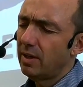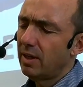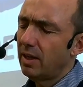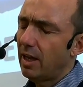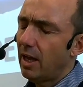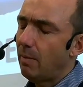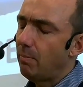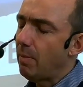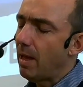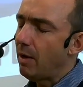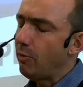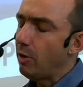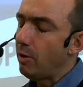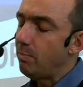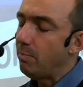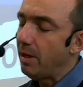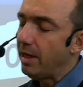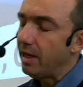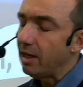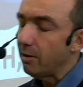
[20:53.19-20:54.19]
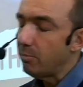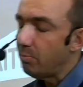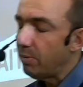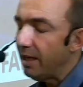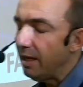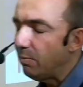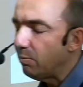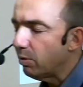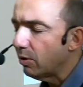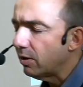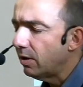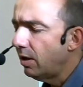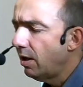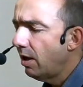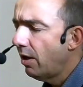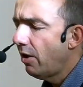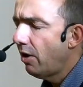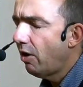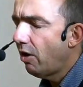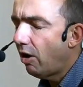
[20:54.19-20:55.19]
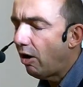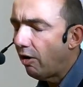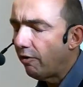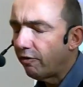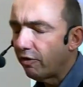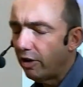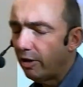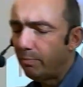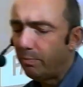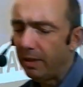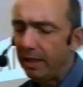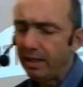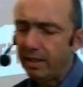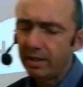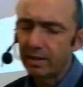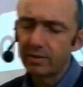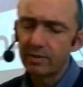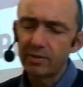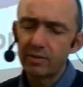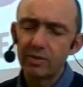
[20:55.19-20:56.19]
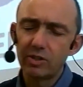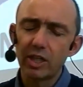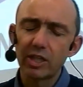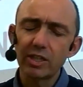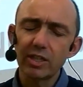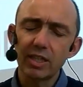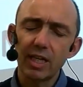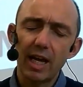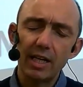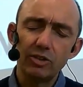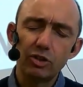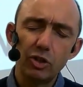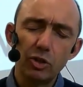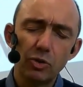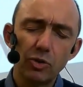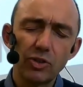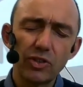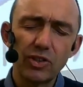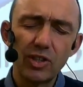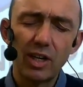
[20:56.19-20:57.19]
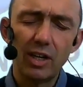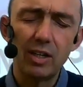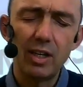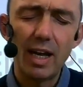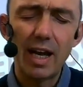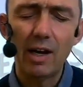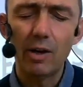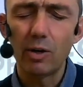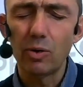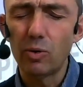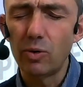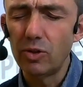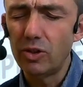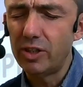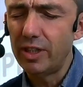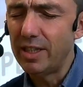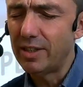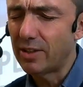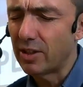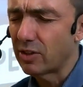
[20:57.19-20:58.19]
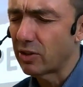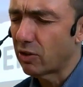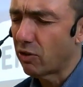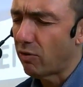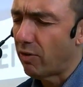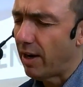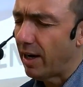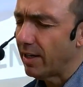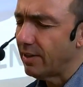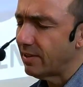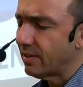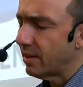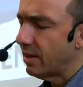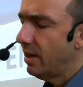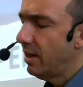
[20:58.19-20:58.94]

And may we be a people of obedience. Just as your Son, our Lord Jesus Christ,